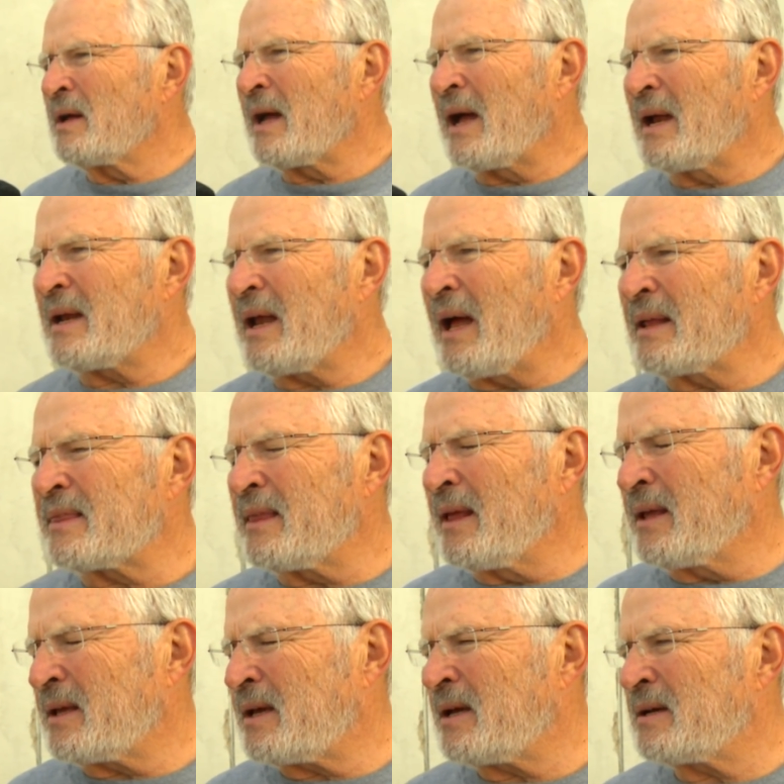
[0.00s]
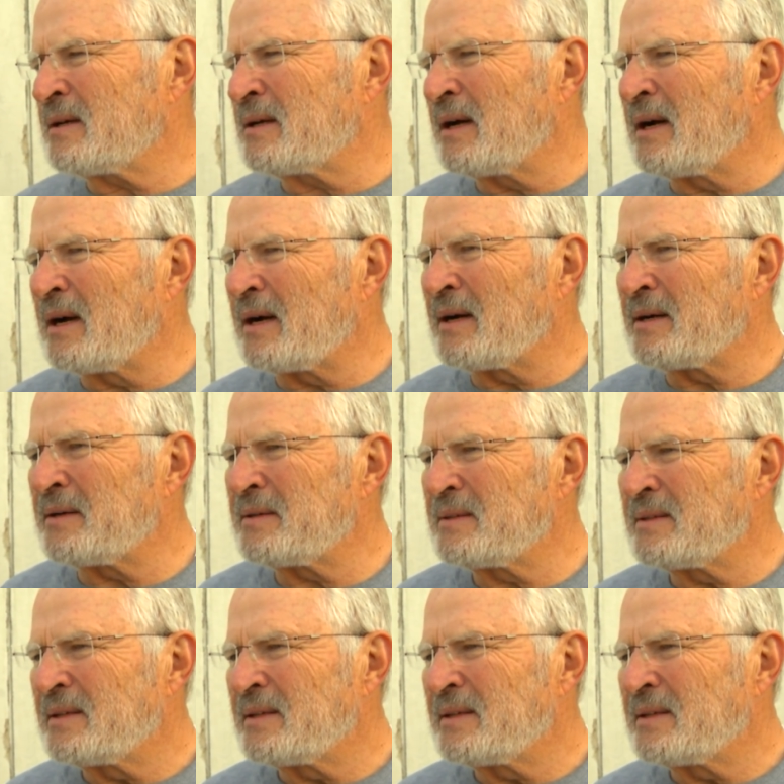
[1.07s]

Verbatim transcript: I, I think uh,